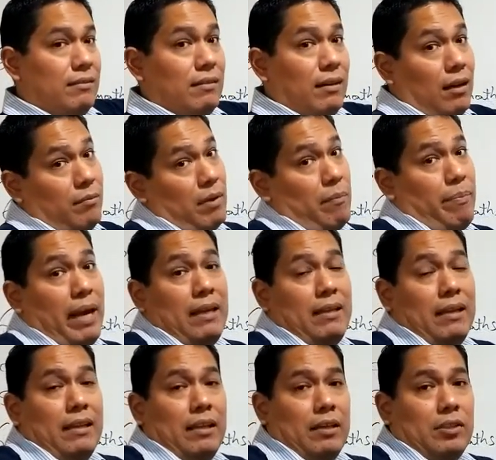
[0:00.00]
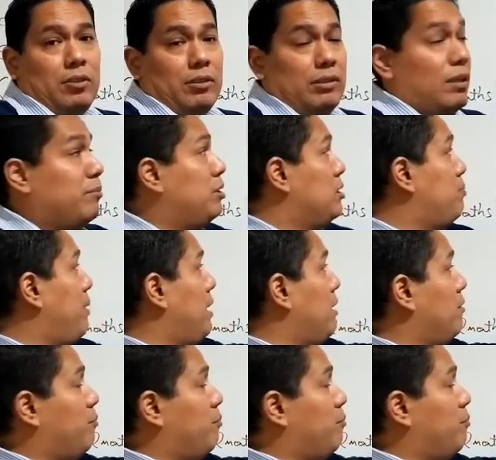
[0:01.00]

I'm not paying any interest, I'm just paying the